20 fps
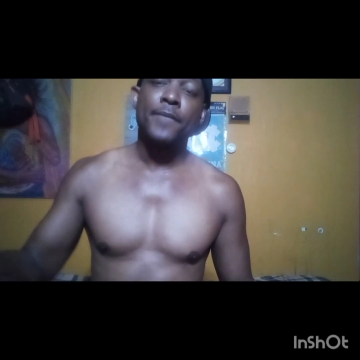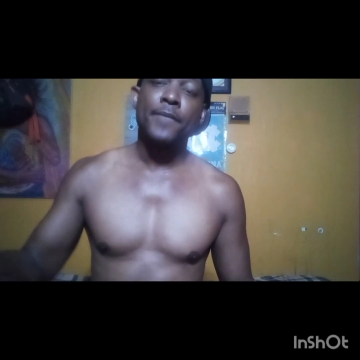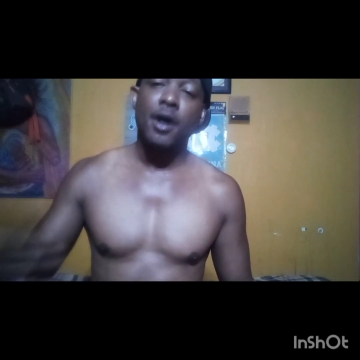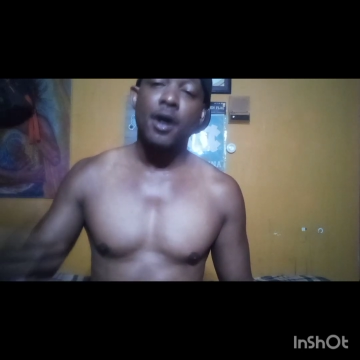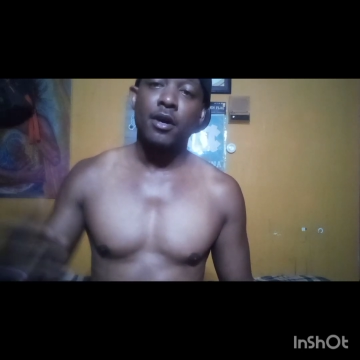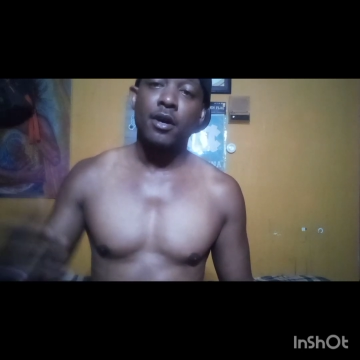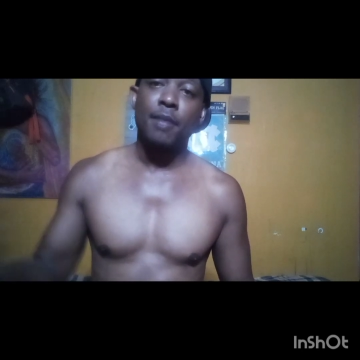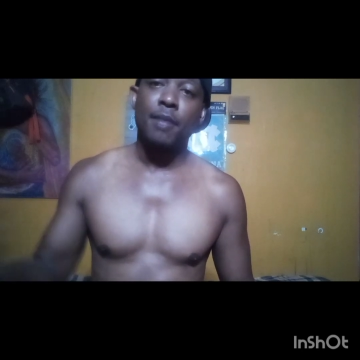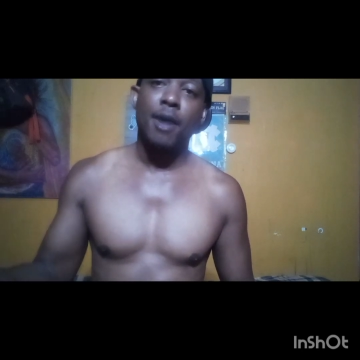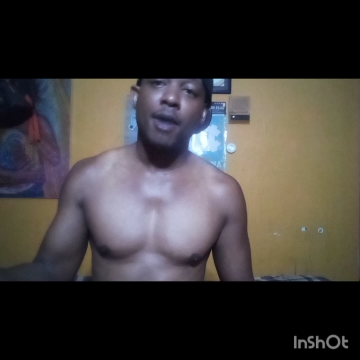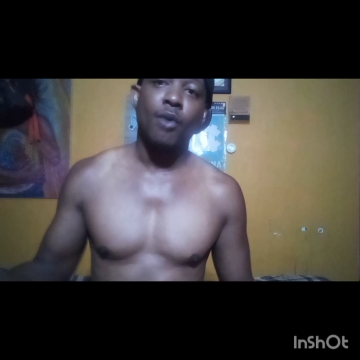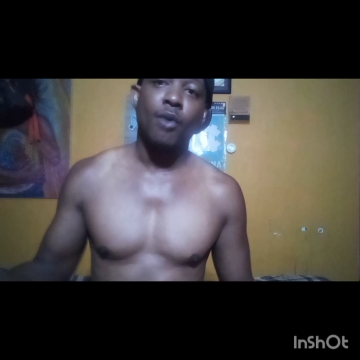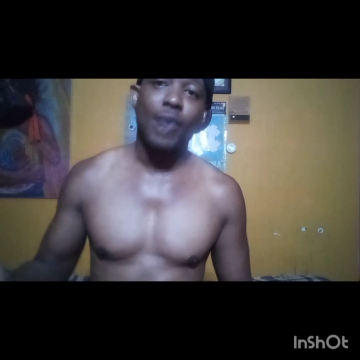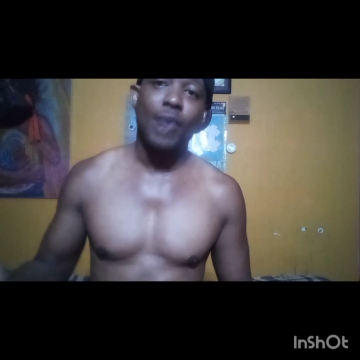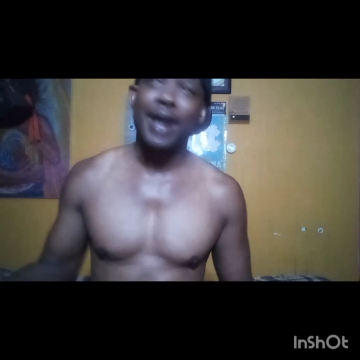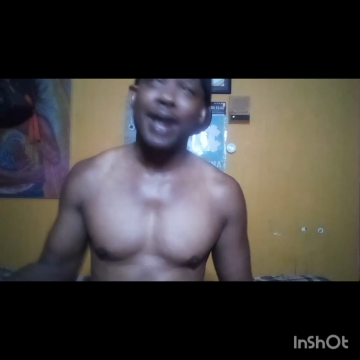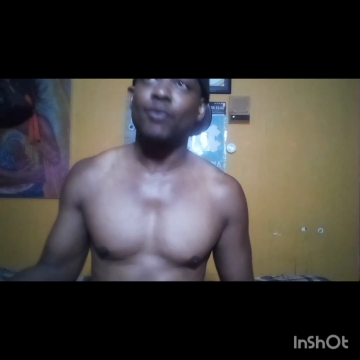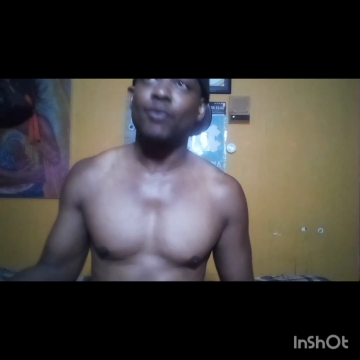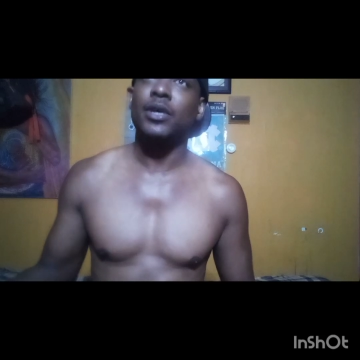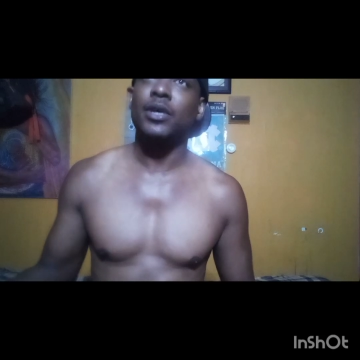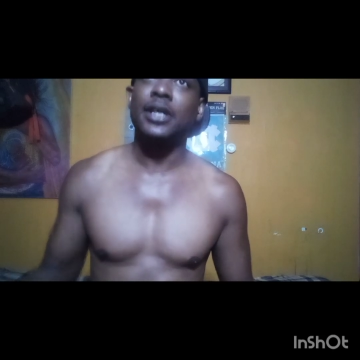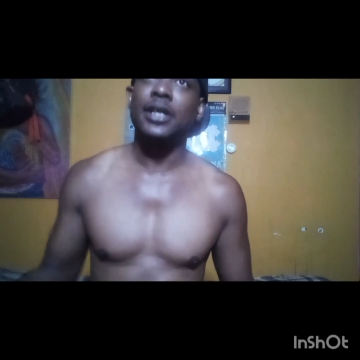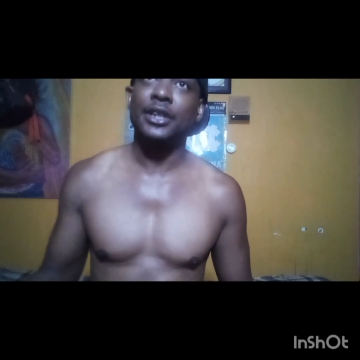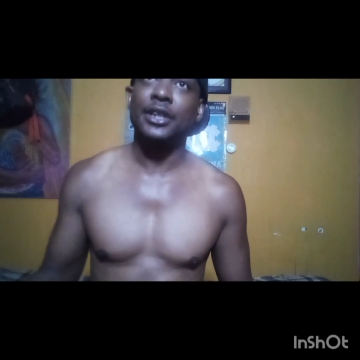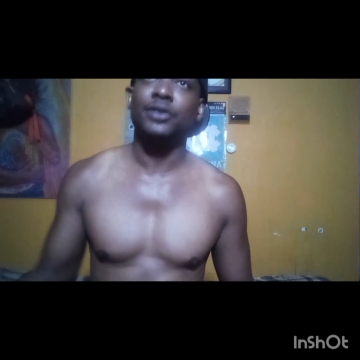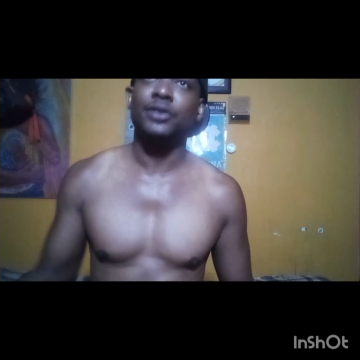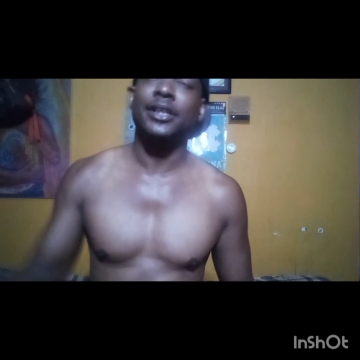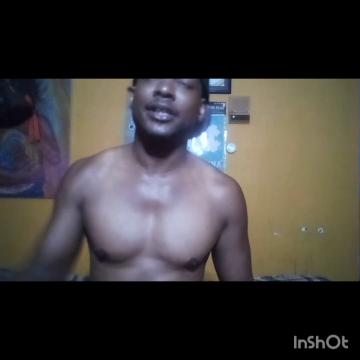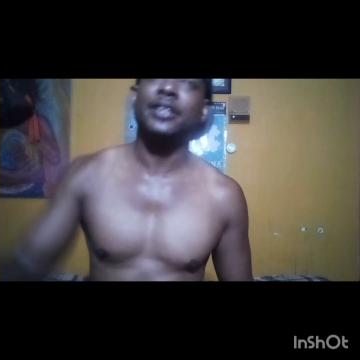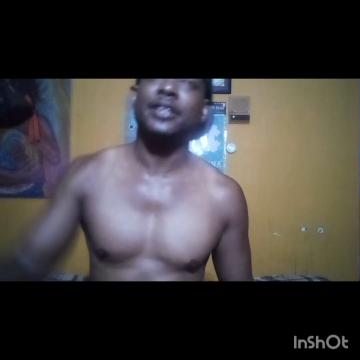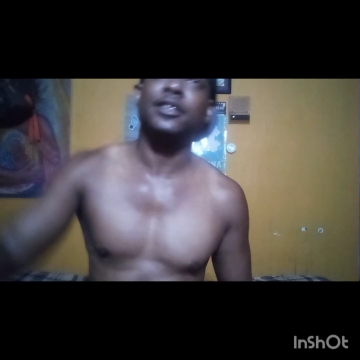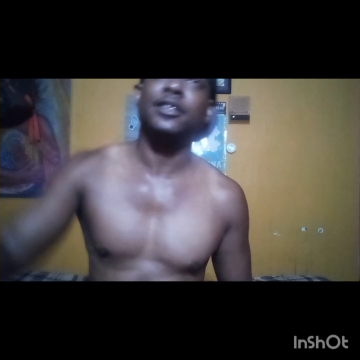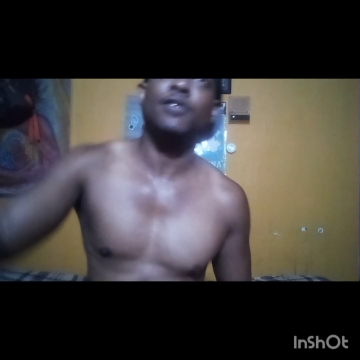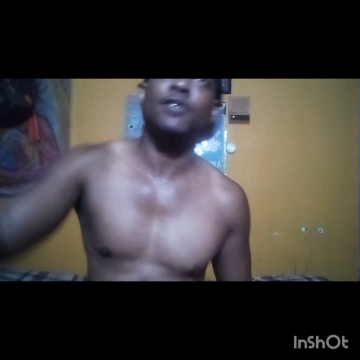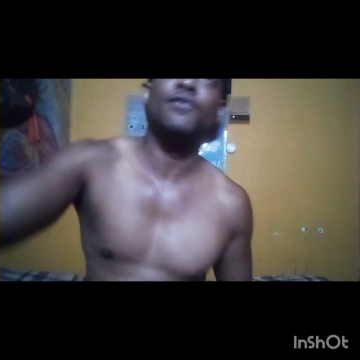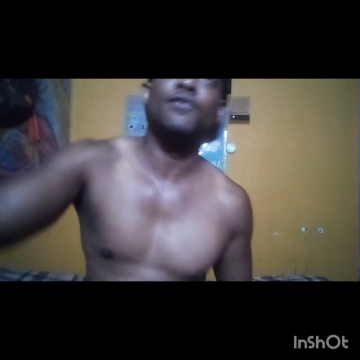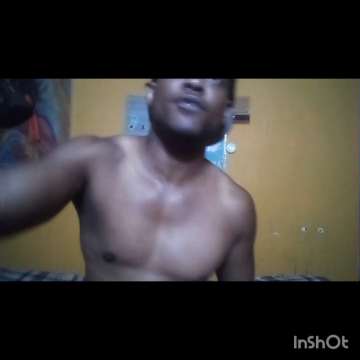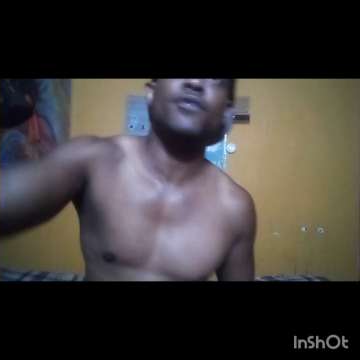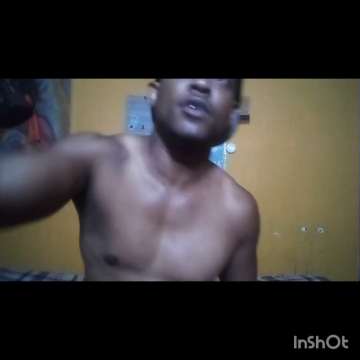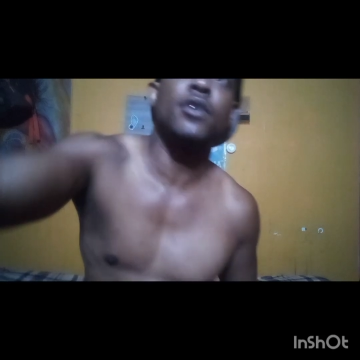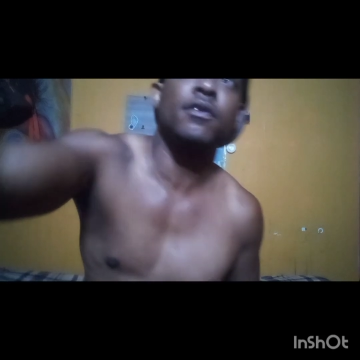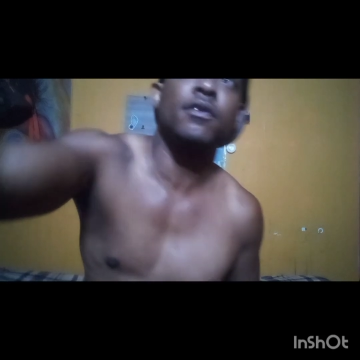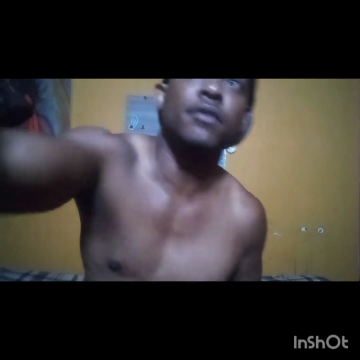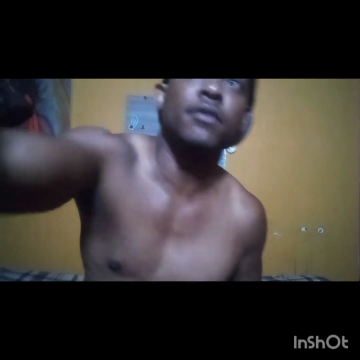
talking about Wack 100 and so forth.